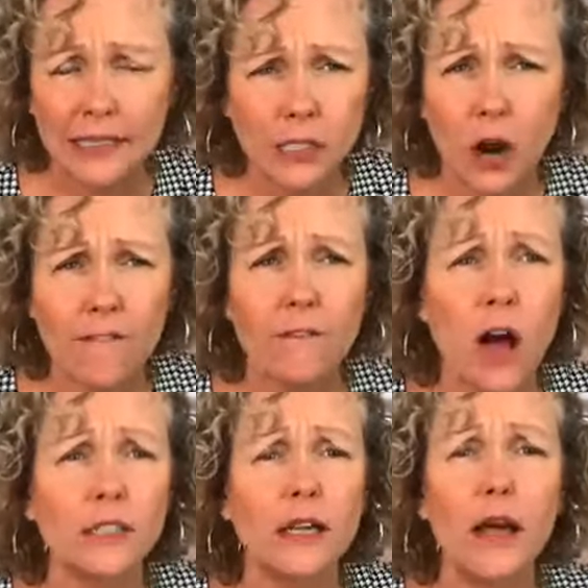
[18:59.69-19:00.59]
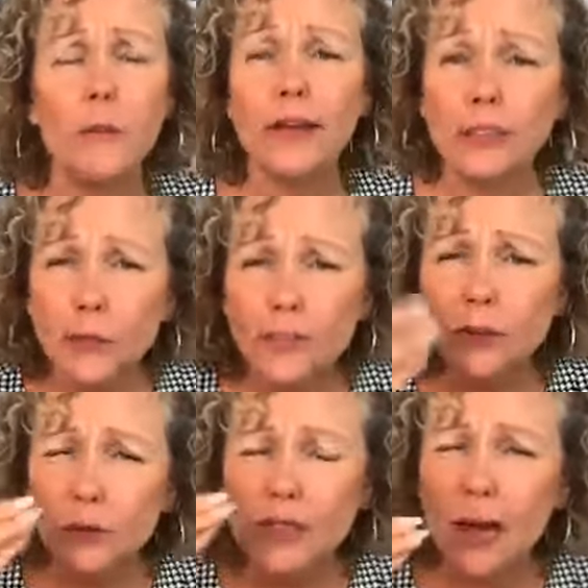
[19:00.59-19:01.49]
This is our fault because
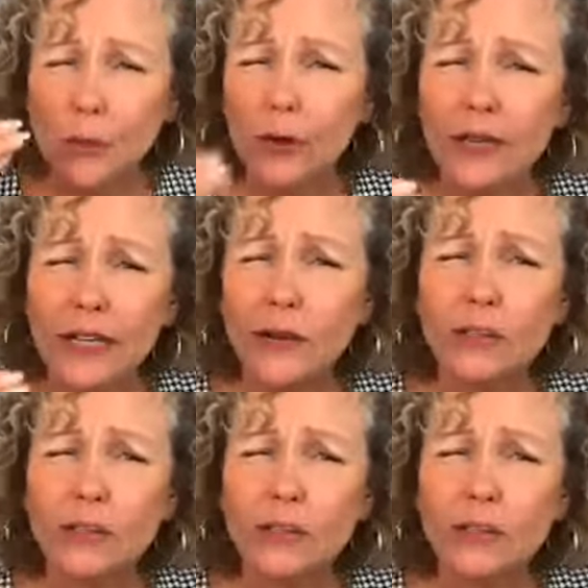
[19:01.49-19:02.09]
we've used that word